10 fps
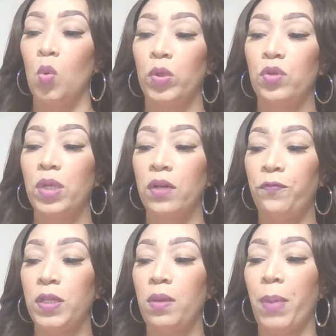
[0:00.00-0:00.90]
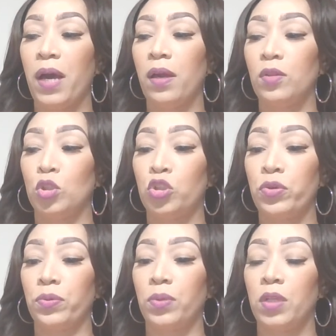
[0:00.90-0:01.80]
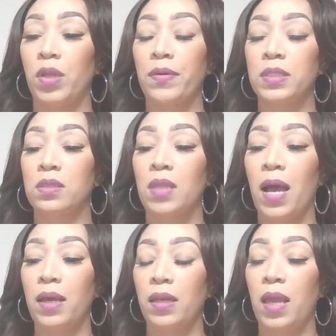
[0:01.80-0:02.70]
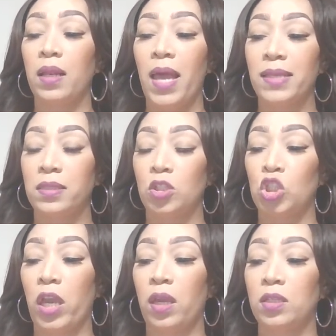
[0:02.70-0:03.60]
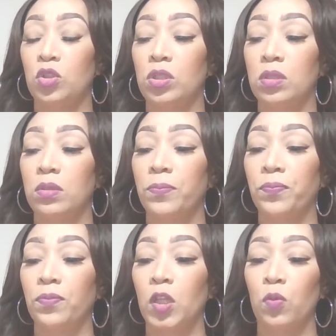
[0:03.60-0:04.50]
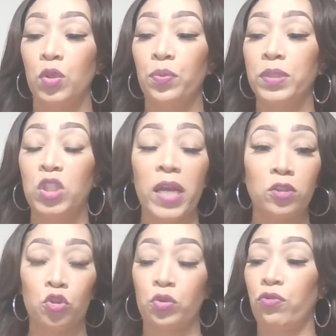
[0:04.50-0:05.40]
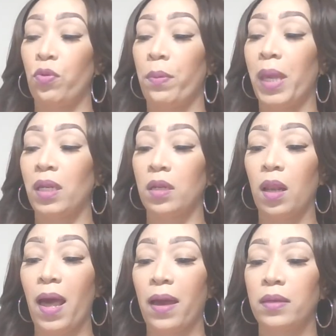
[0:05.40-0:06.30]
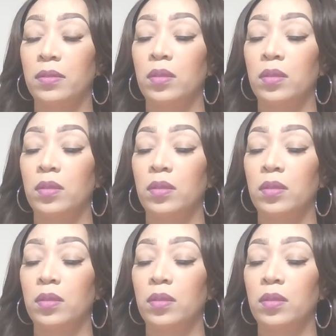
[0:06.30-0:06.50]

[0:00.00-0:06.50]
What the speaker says: When you get offended by the truth, there is not a lasting change. When you reject the truth, you remain in a lie.